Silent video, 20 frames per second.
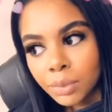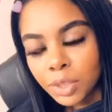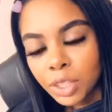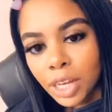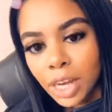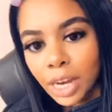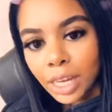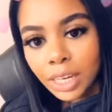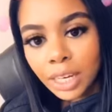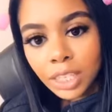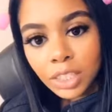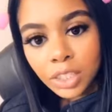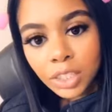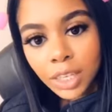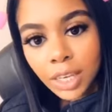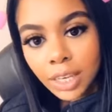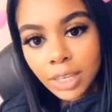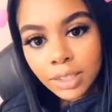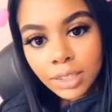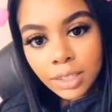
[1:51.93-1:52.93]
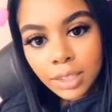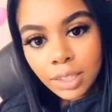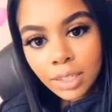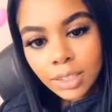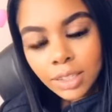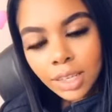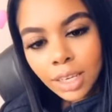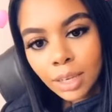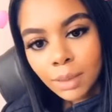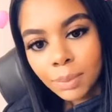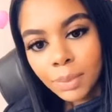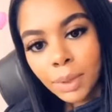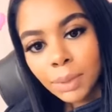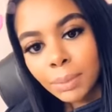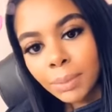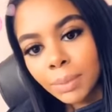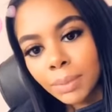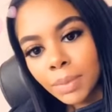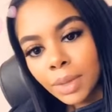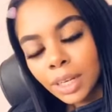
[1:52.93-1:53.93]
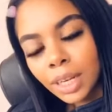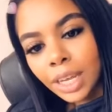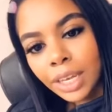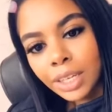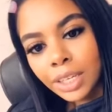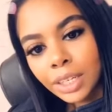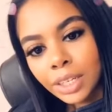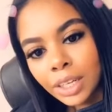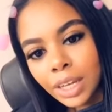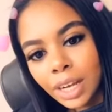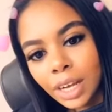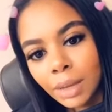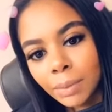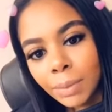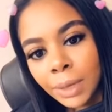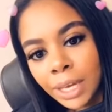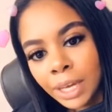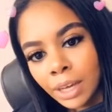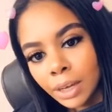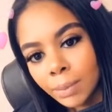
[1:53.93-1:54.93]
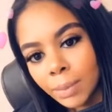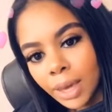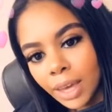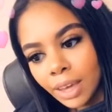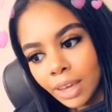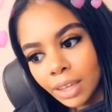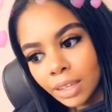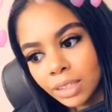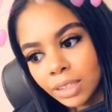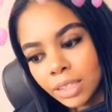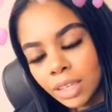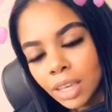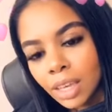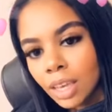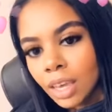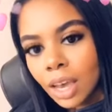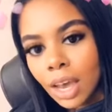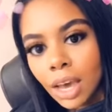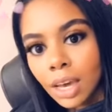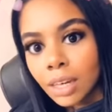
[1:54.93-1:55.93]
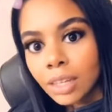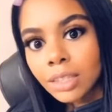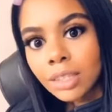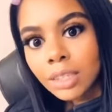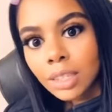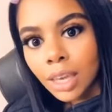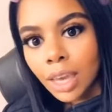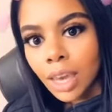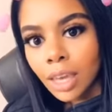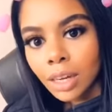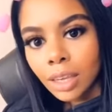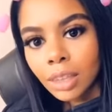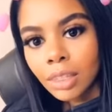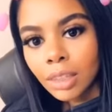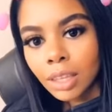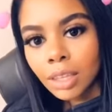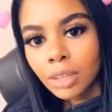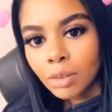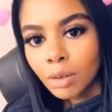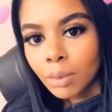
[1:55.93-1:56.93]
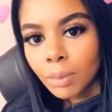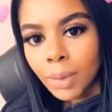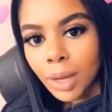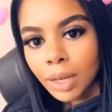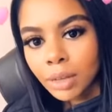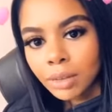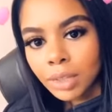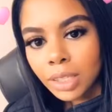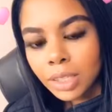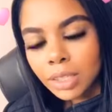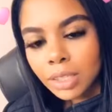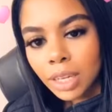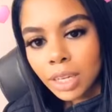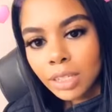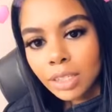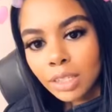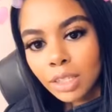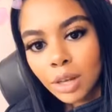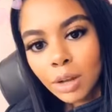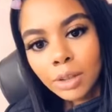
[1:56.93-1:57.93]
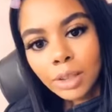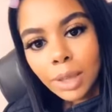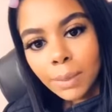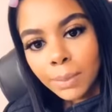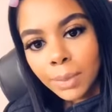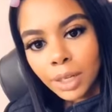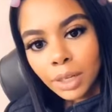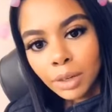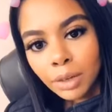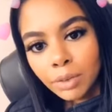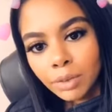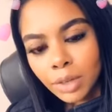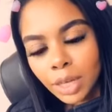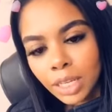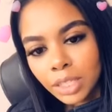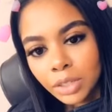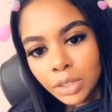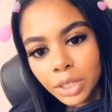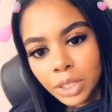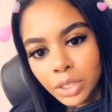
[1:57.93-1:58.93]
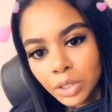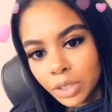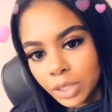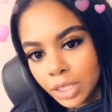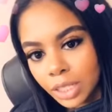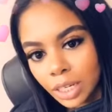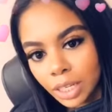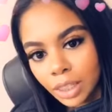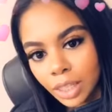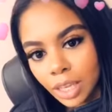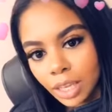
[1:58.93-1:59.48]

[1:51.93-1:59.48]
your eyelash cases, it can be like your hair bags, honestly anything you can buy on these sites. So let me know if you guys are interested in